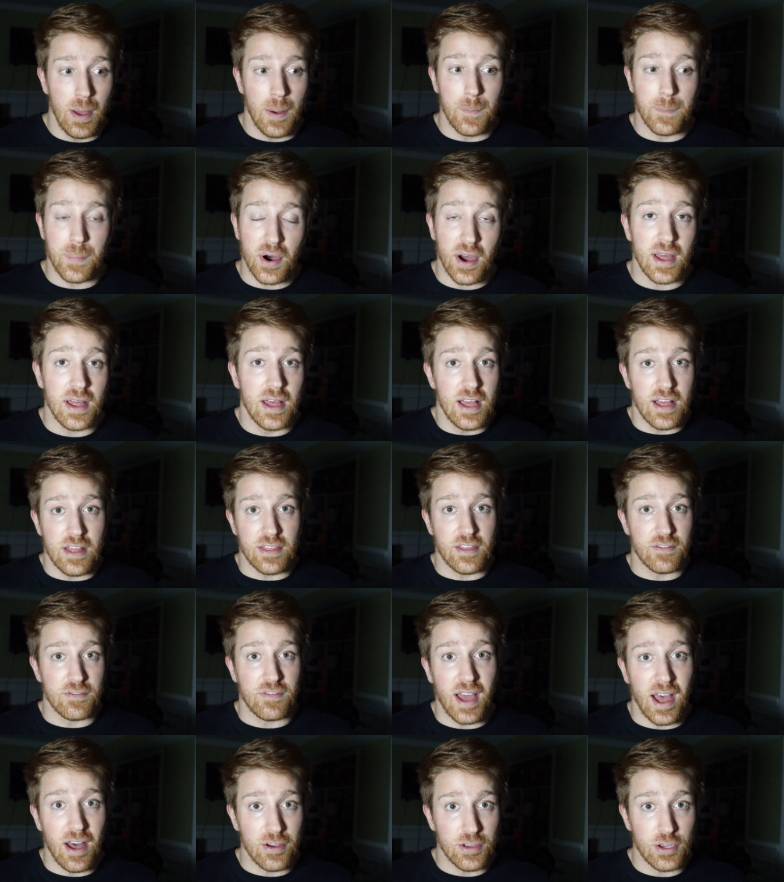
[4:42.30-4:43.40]
but the
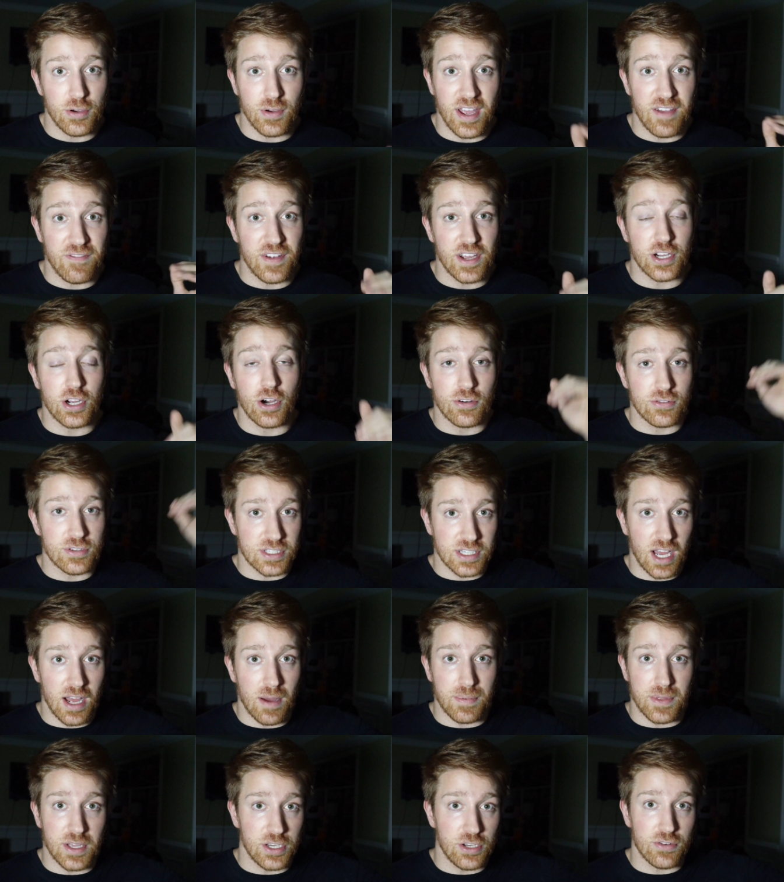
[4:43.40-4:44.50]
value, if it goes
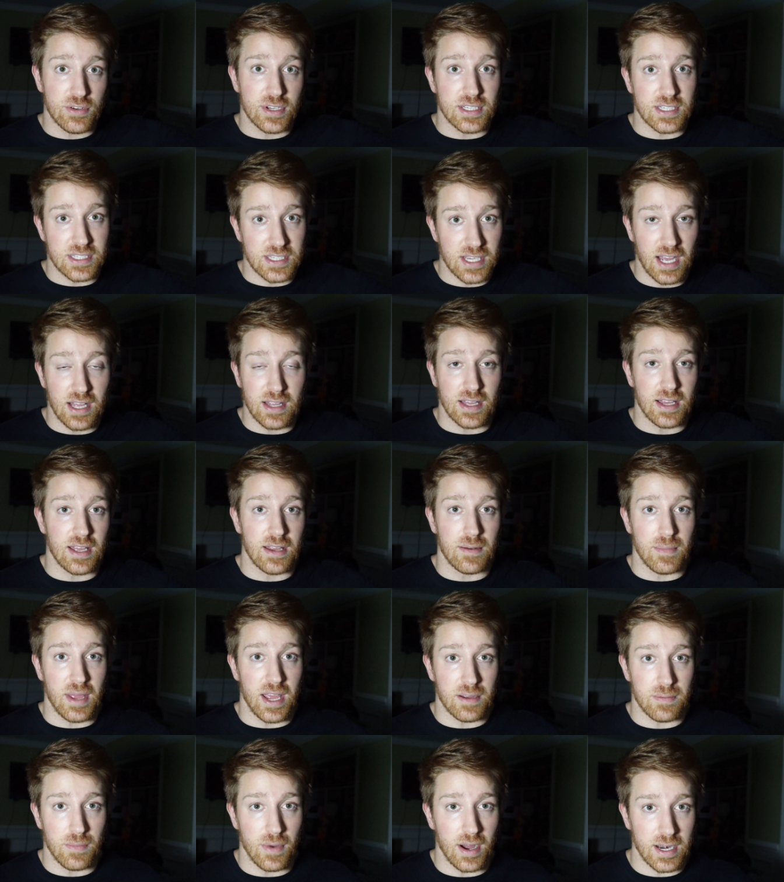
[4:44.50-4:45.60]
up, then you can sell it and
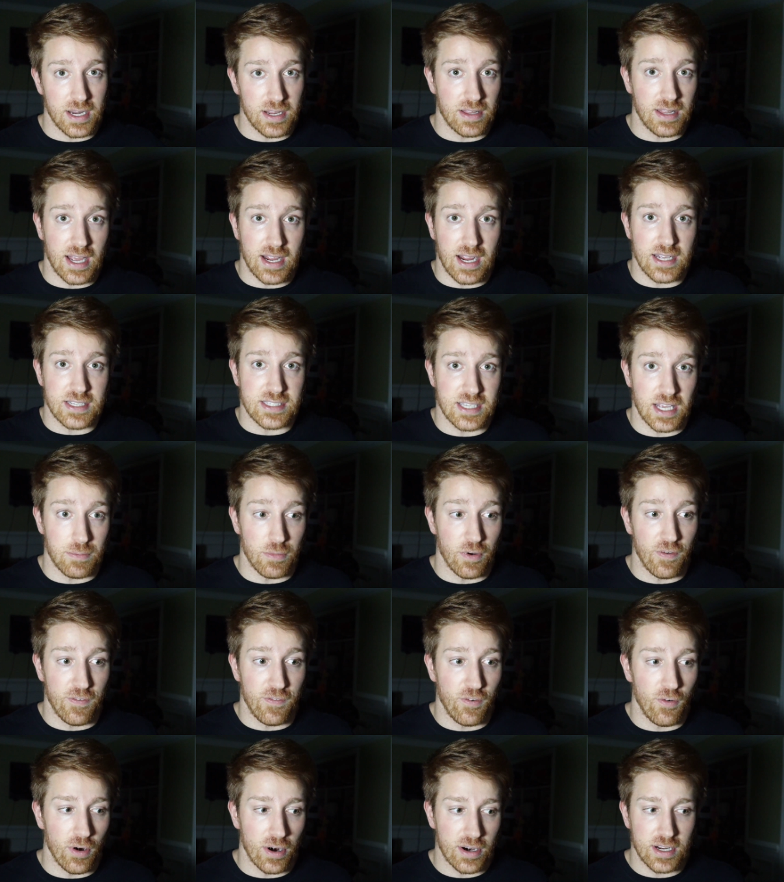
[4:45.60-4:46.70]
make money, like I said
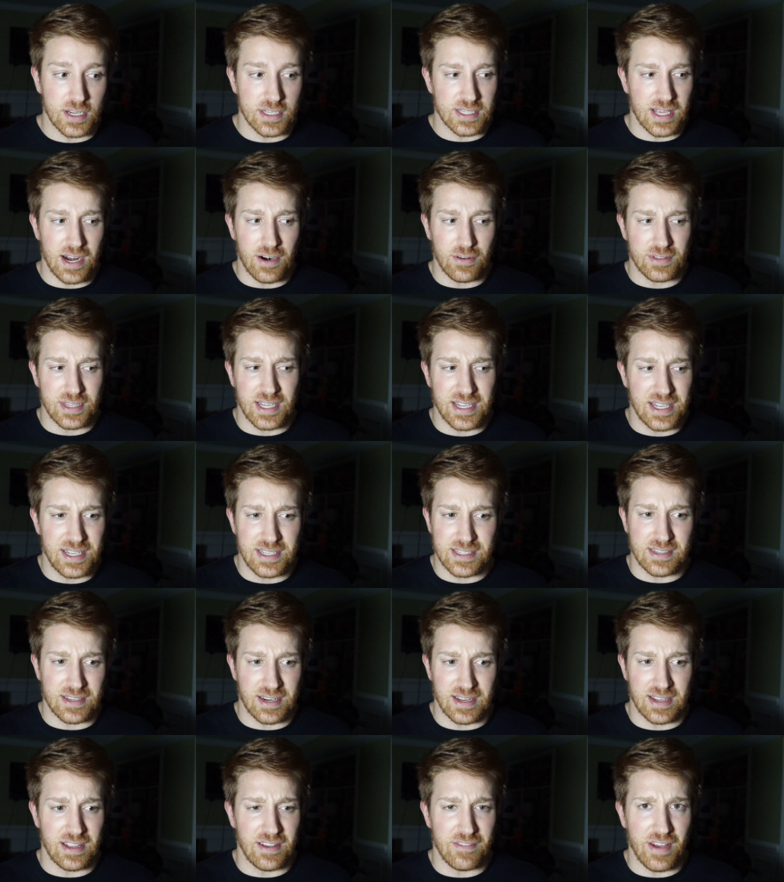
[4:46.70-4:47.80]
before, because I don't think he's
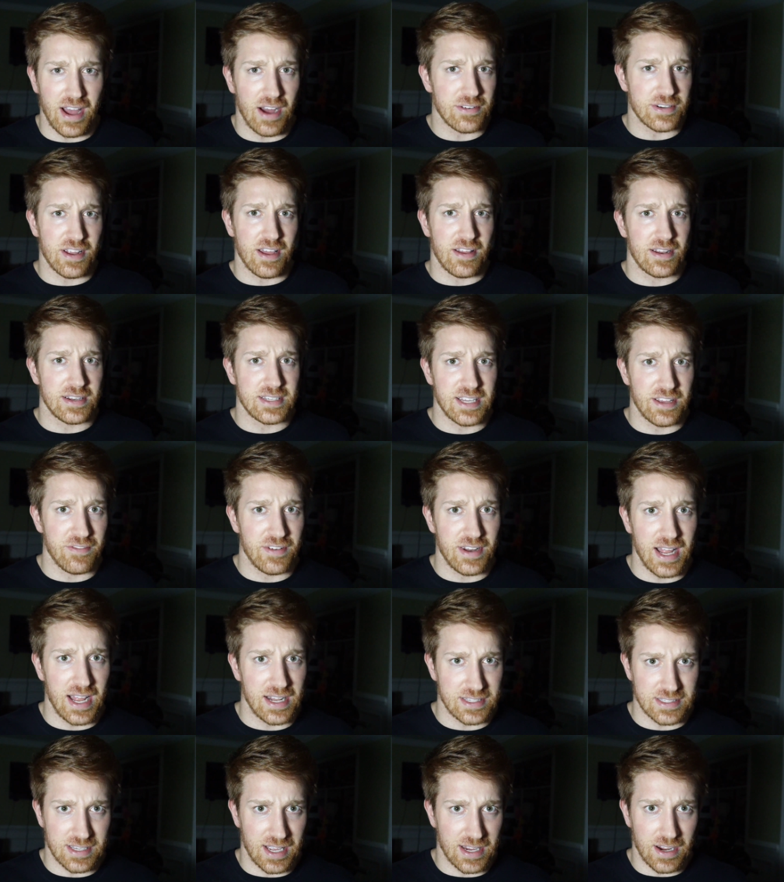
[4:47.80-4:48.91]
gonna give out
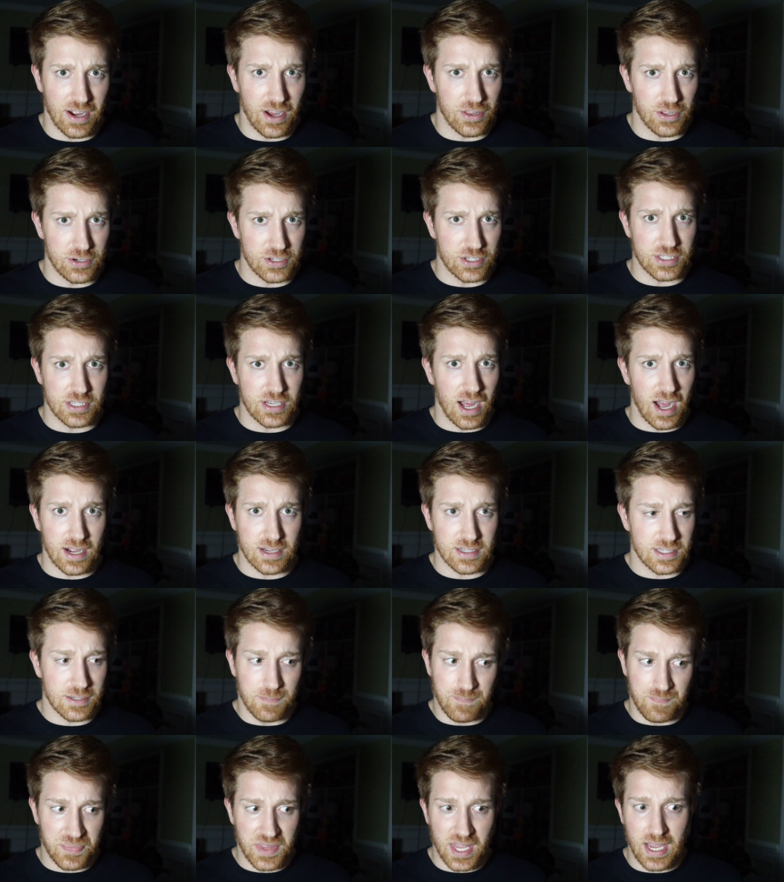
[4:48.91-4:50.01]
dividends like other stocks
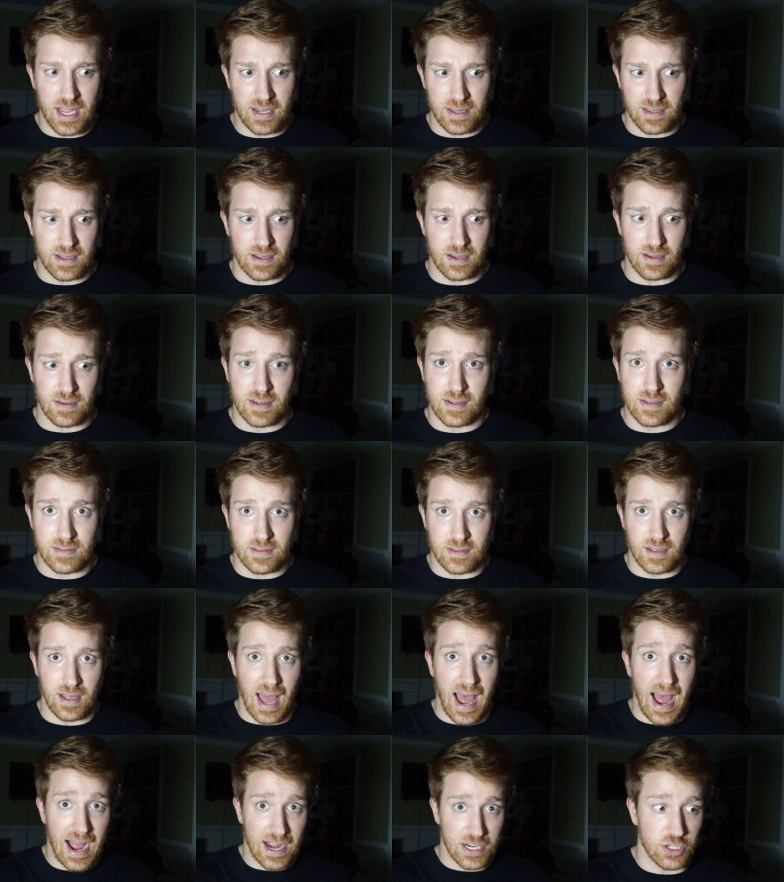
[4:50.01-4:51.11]
in the, the
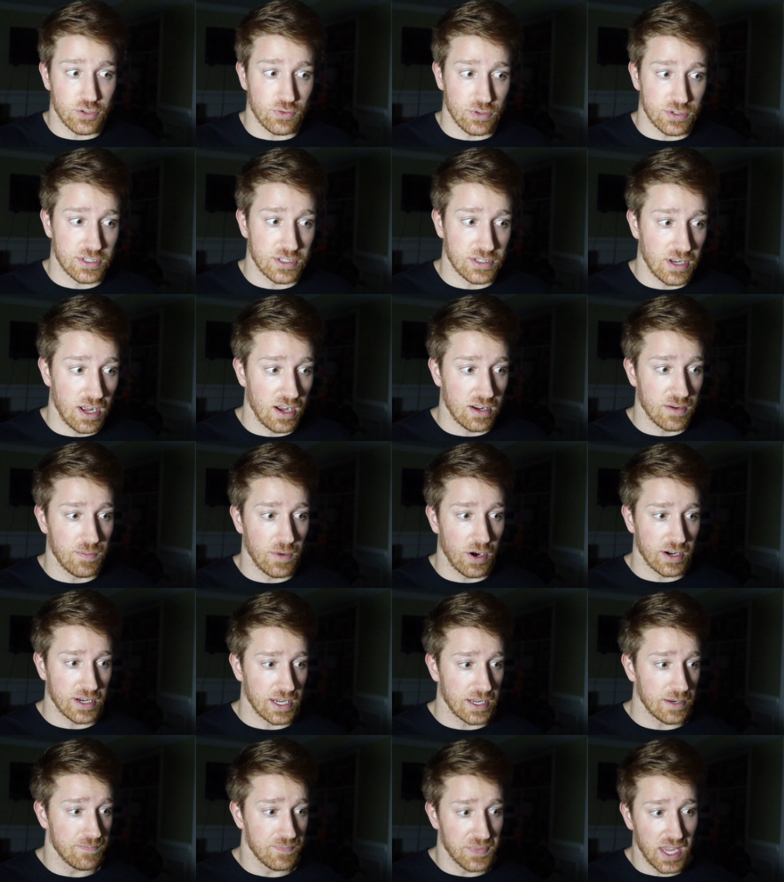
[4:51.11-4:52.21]
actual stock
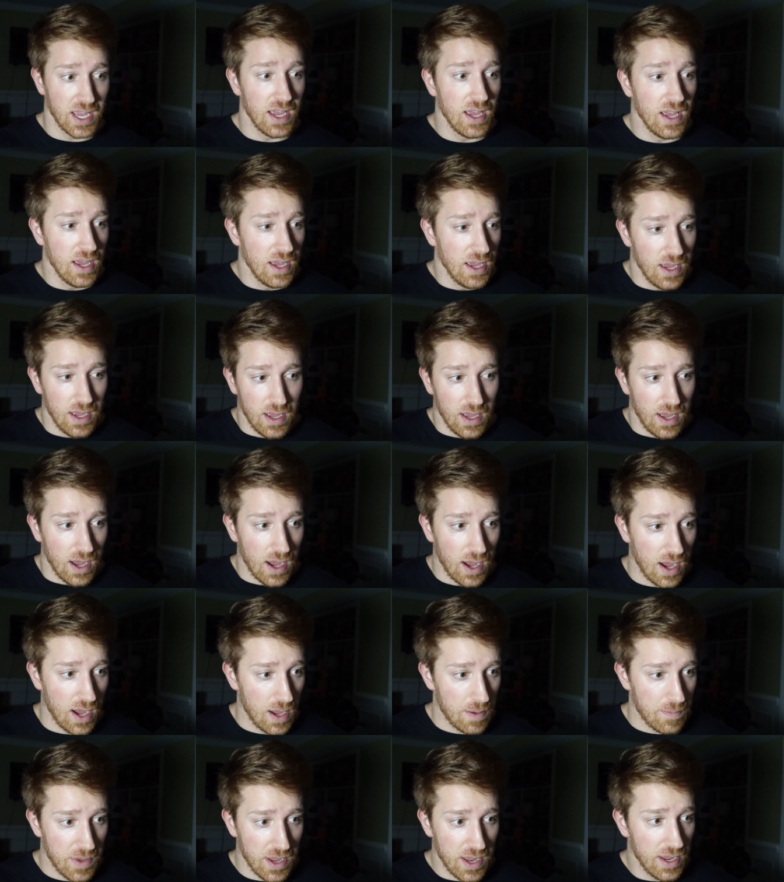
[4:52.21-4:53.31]
market.
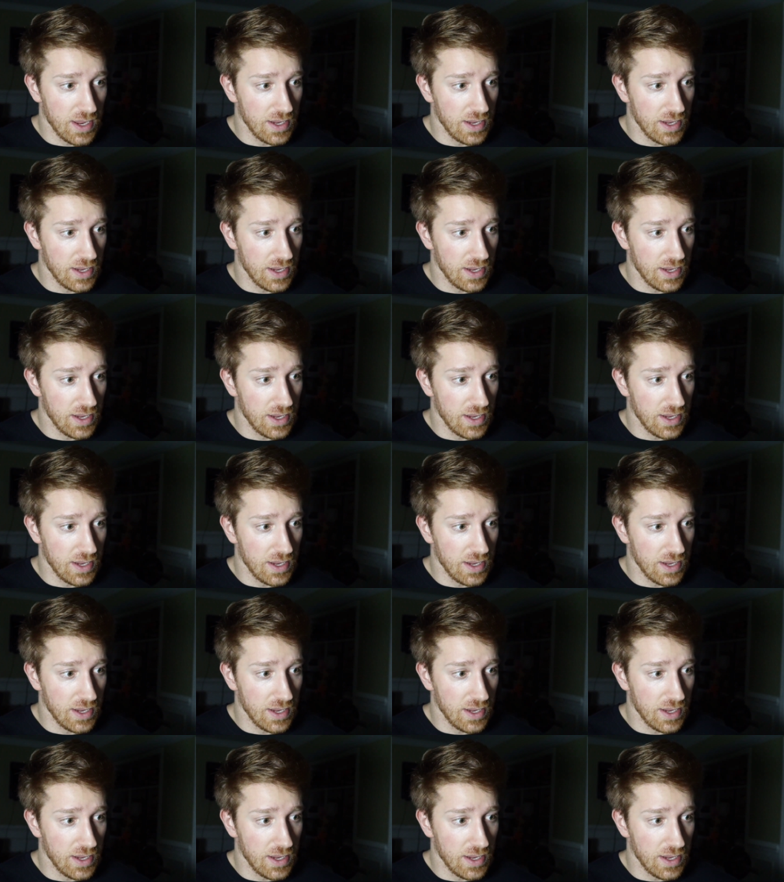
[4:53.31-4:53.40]
Um,